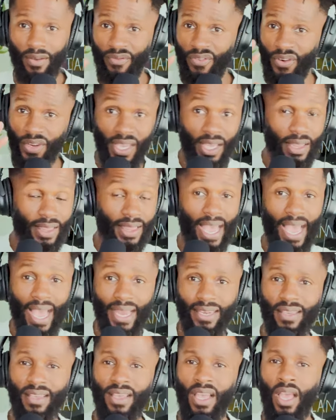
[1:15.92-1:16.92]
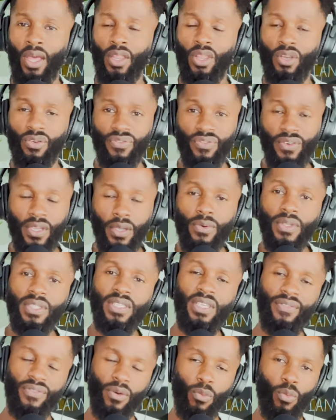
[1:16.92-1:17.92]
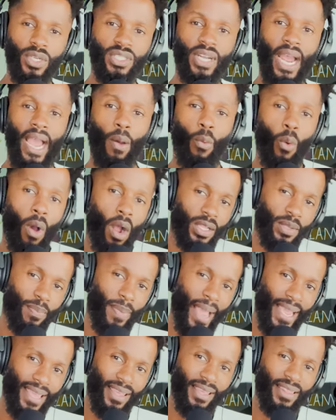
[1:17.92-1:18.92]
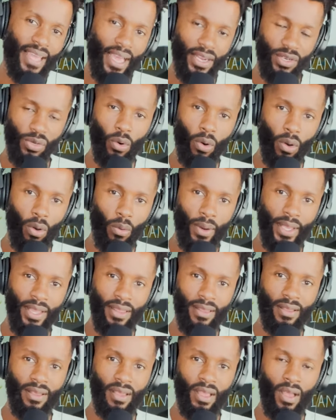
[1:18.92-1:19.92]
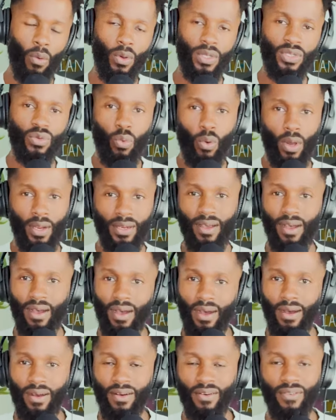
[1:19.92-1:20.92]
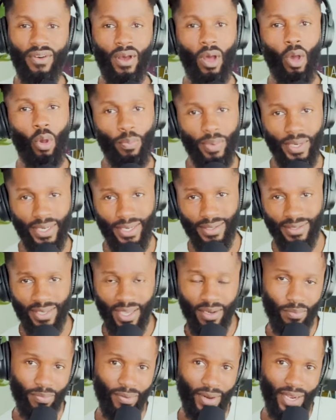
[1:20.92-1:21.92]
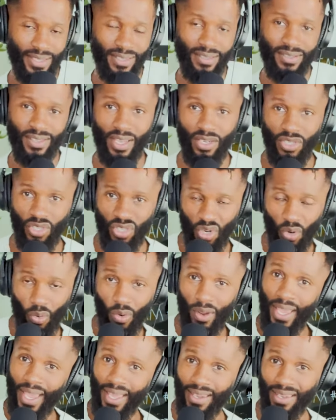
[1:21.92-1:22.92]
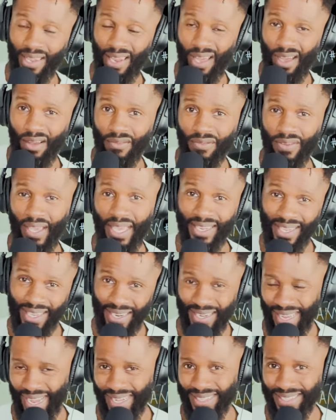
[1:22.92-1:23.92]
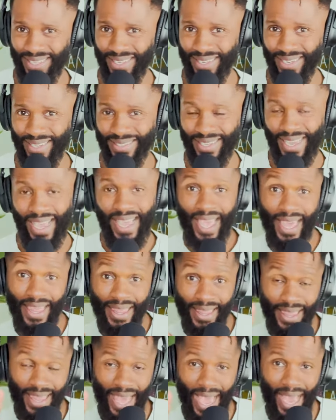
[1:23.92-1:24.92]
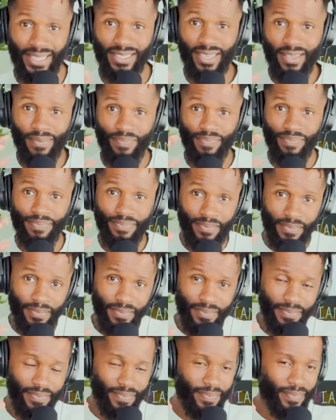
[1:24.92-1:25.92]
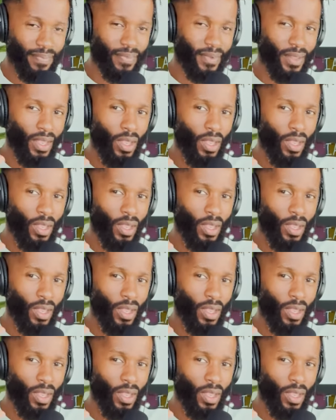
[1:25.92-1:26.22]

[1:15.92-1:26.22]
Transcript: forget that. The frequency from which I walked back in that door with was one of openness and presence and joy and love and connectedness. And that, mm,